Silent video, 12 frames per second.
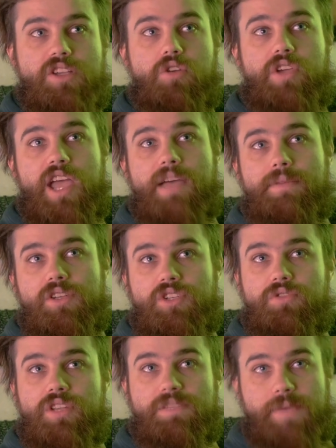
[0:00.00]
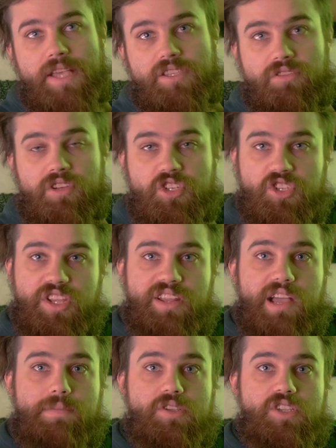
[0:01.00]
okay, but Dune is basically just setting
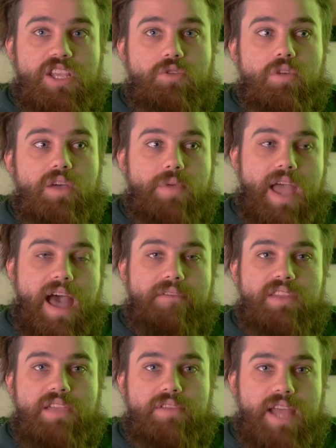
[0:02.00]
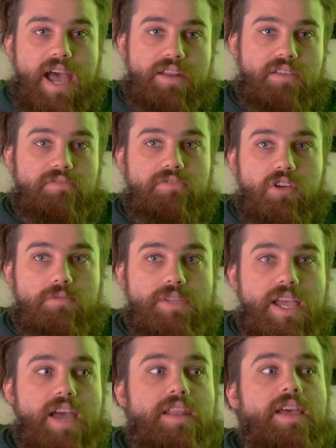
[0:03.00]
up a sequel that we haven't even had confirmed
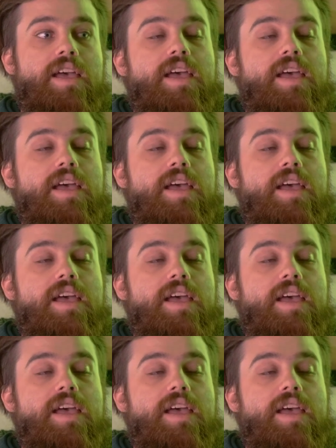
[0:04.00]
yet.